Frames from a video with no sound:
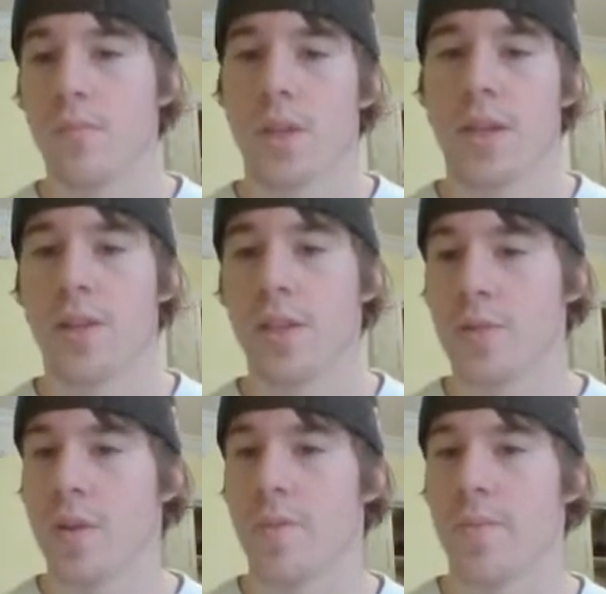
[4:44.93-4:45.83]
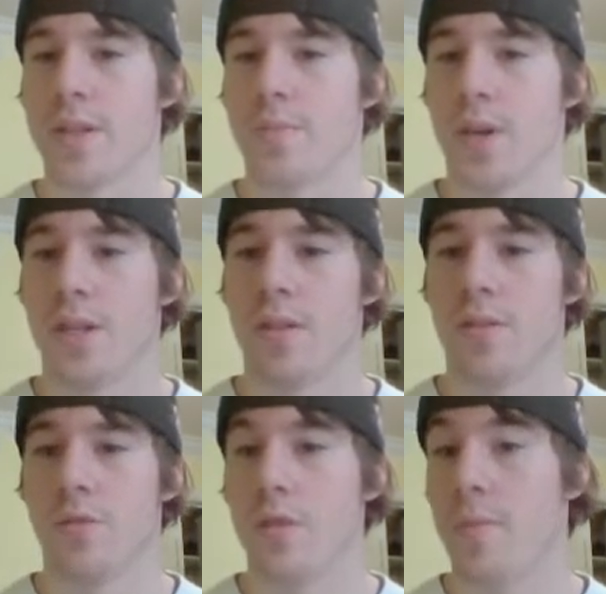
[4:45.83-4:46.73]
Achilles, one of the
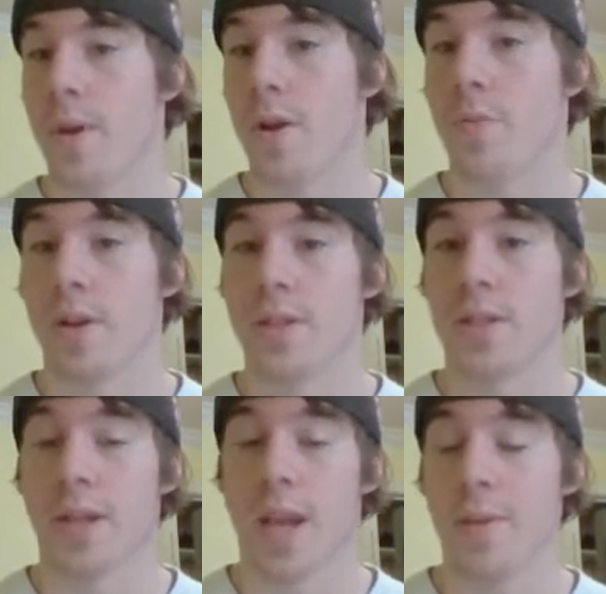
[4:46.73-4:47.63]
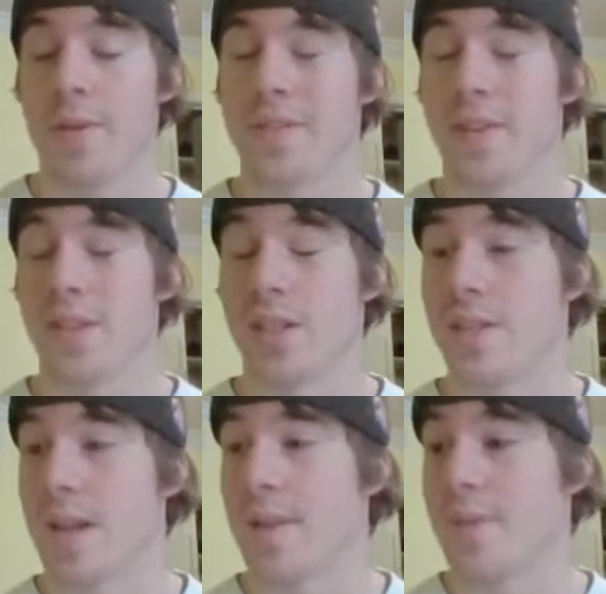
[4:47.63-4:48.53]
better players in the game. He's finished in the
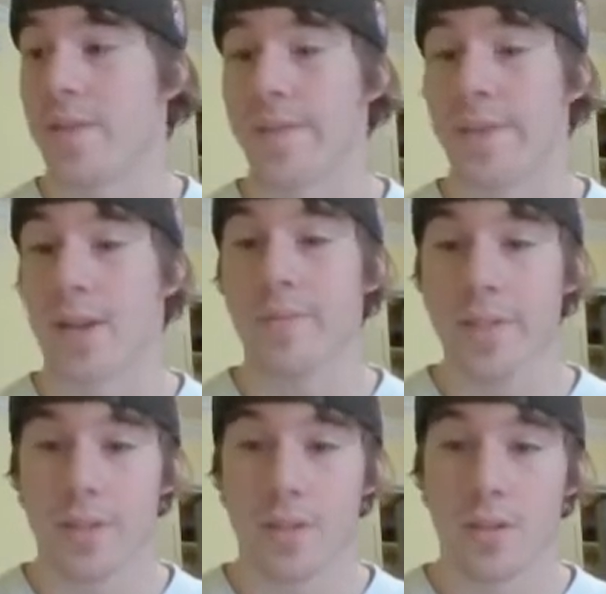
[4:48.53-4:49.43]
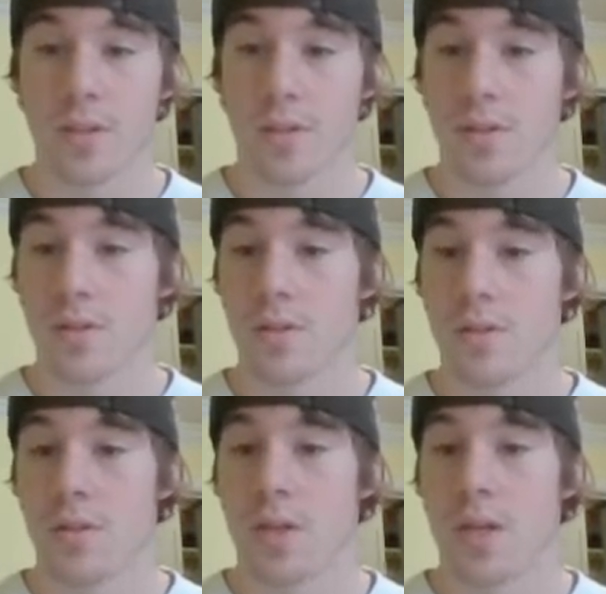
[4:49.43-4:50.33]
top 10 a few times.
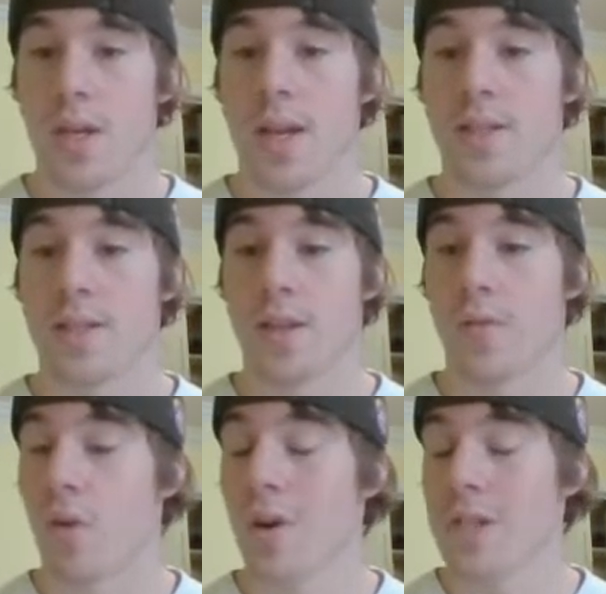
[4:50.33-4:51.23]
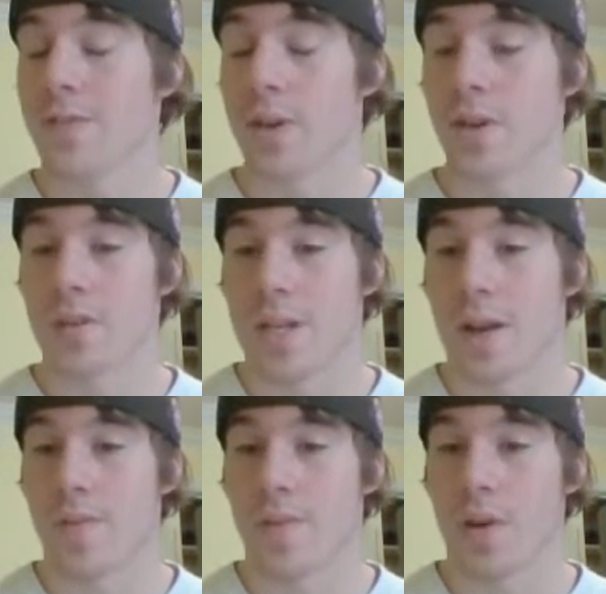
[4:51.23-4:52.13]
As the Aurora Sphere goes
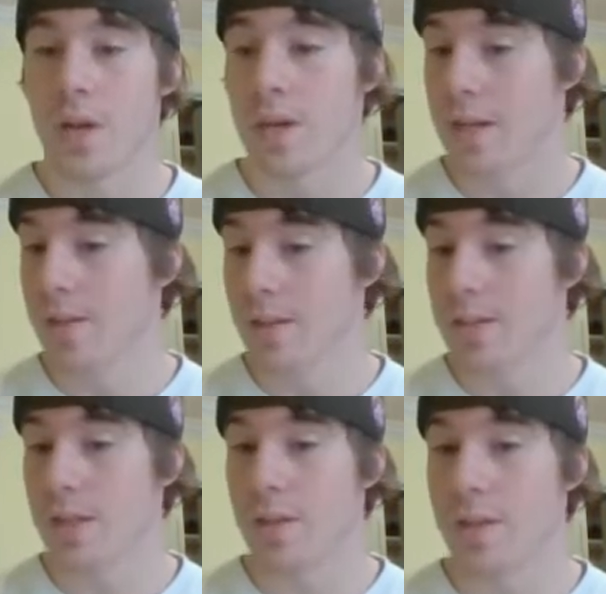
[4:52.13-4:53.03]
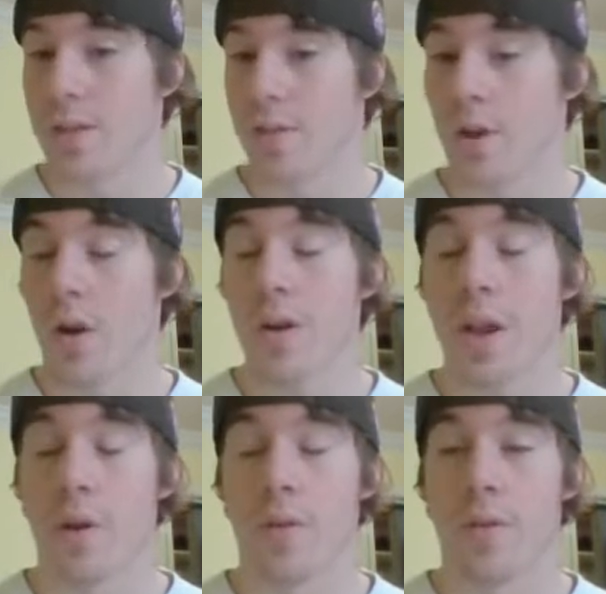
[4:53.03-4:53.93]
down for Achilles here in the
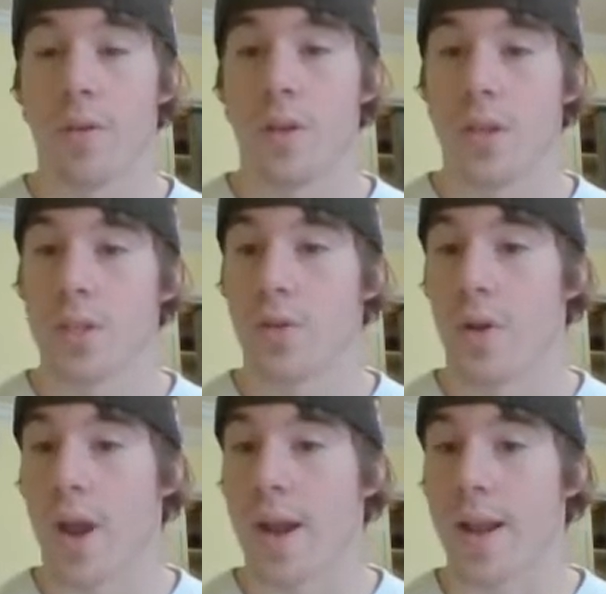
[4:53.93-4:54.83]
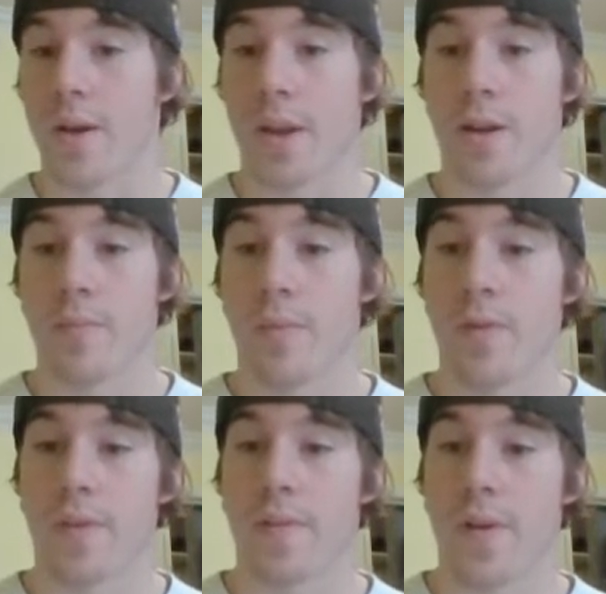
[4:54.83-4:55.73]
Lucario. So a knockout here
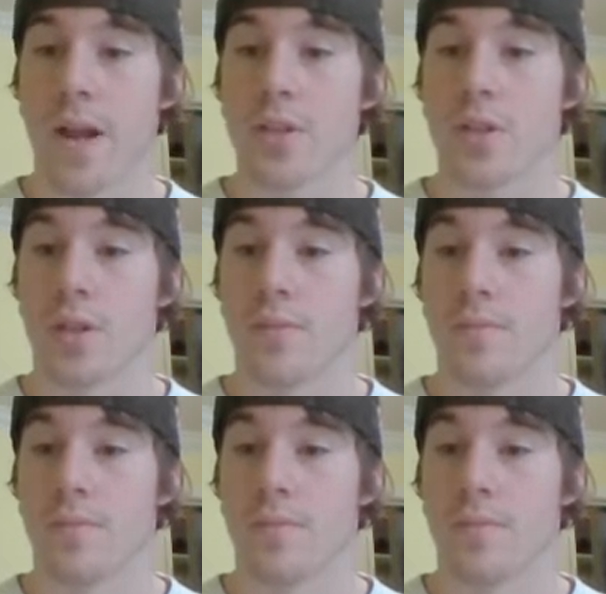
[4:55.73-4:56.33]
of the Fracture.